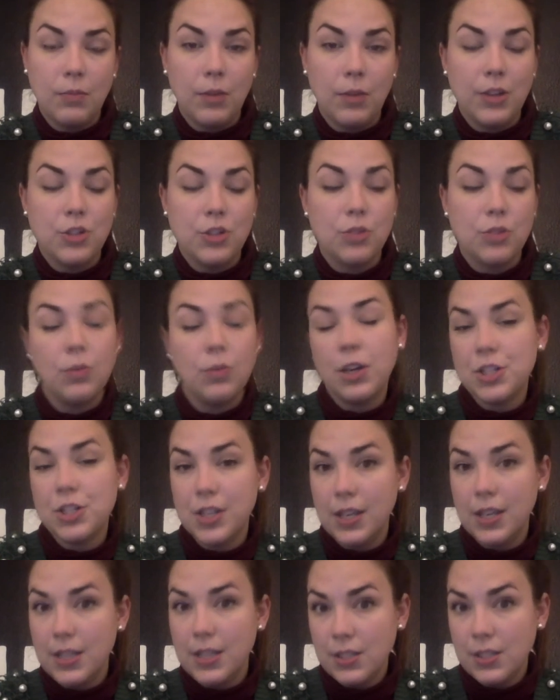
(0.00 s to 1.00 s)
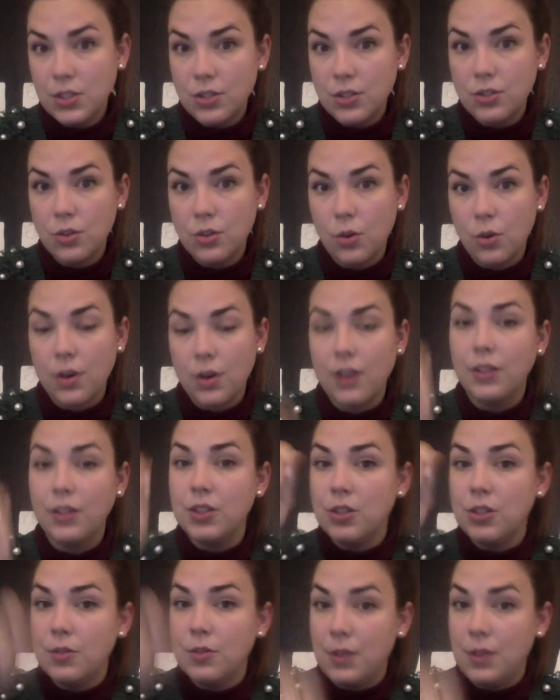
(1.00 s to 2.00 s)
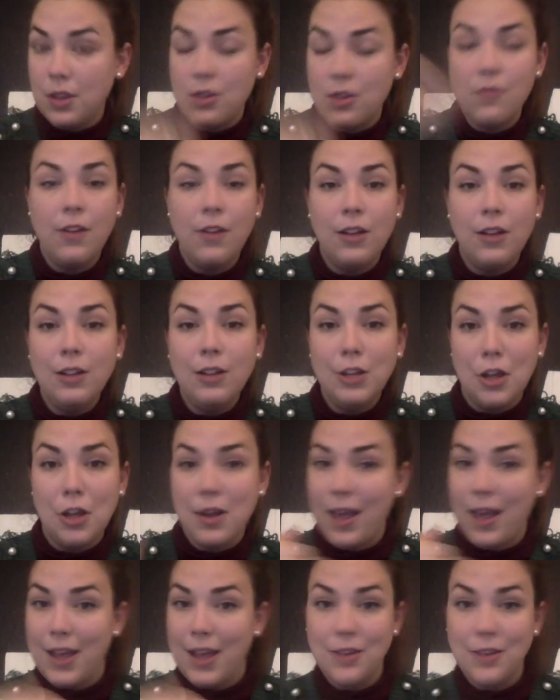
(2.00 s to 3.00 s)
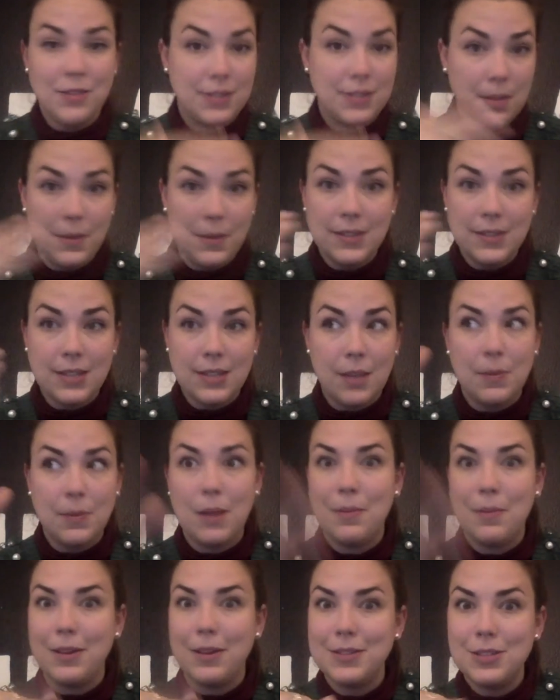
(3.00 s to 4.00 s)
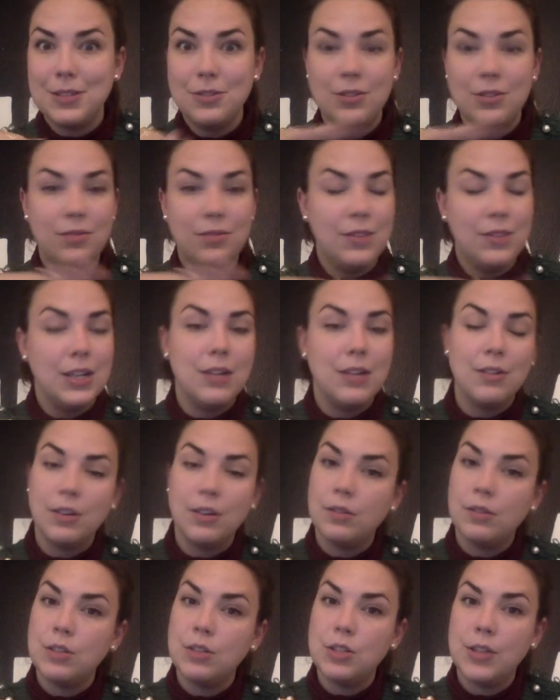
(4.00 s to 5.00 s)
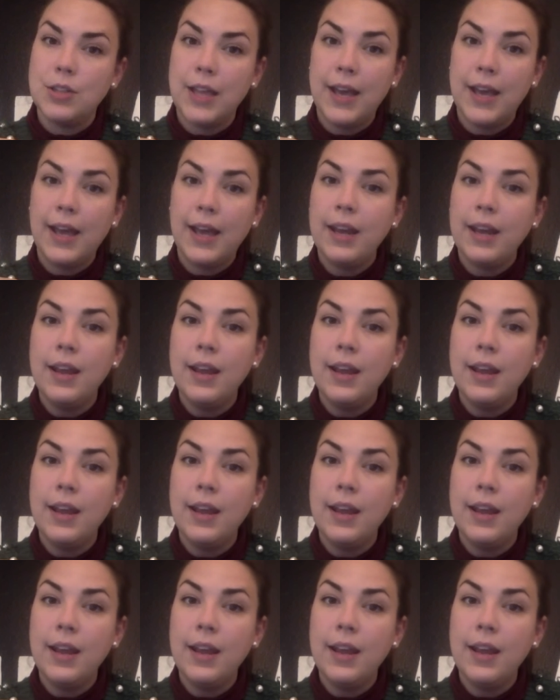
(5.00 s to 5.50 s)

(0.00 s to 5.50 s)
As you're watching his tutorial and doing it, you follow along. I go step by step and I pause the YouTube video and go and do that.